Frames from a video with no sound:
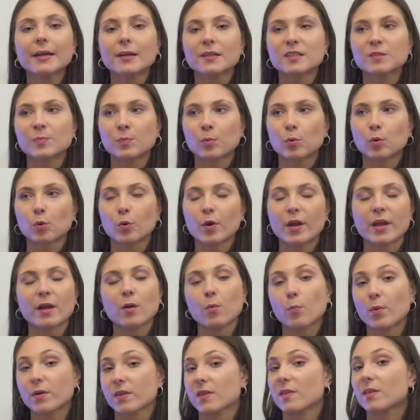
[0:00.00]

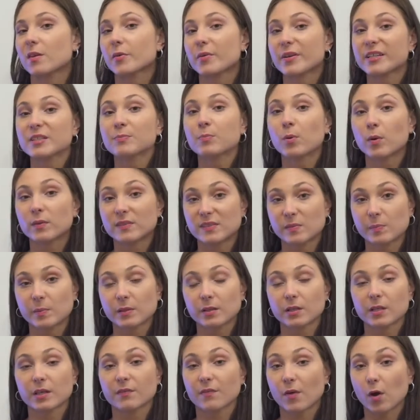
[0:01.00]
exploring whether there is
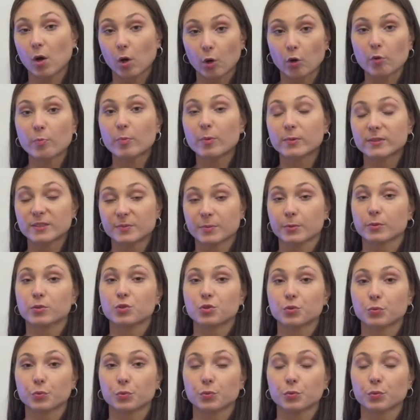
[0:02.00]
possibility of hope or
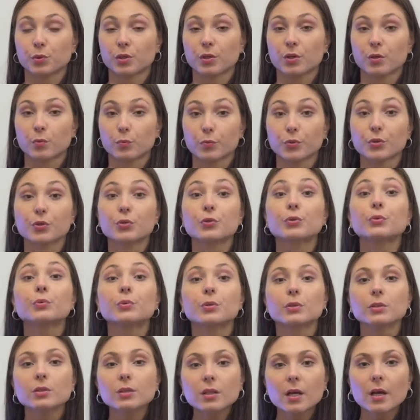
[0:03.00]
spiritual
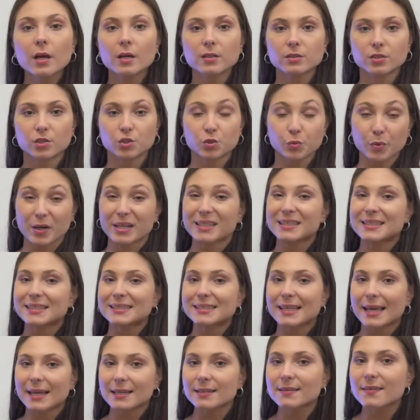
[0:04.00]
renewal to
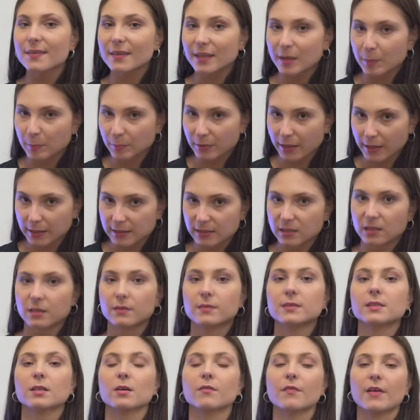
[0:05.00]
transcend the
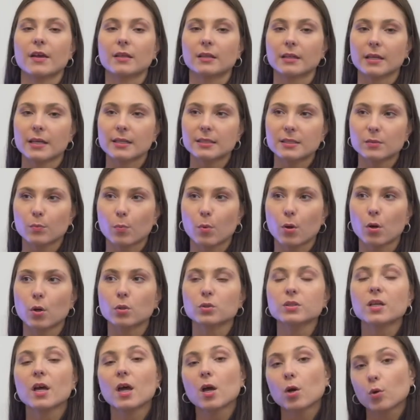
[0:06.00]
complexities of Eliot's
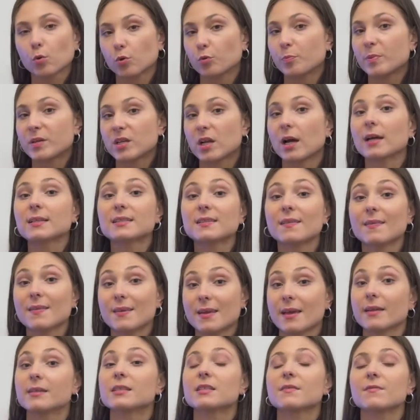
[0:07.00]
world could be nice at
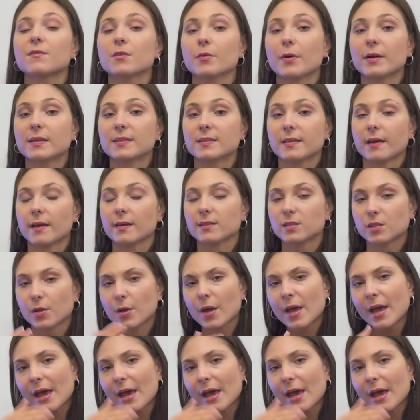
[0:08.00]
the end of your essay. So